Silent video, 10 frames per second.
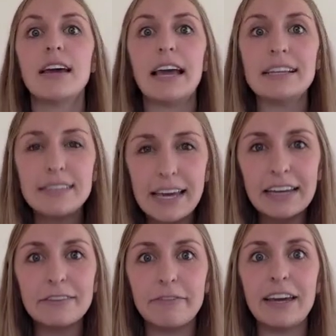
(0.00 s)
and
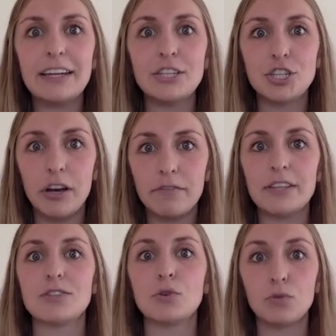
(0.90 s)
take advantage of
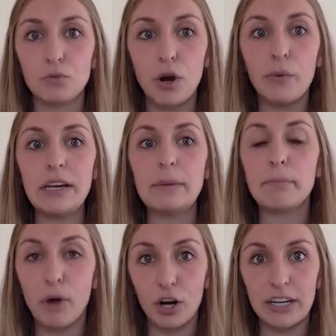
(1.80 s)
this growing
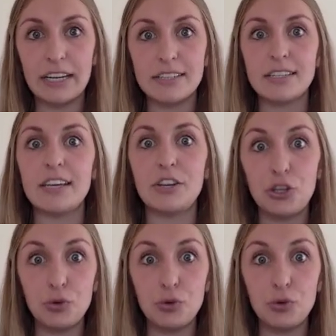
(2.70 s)
market in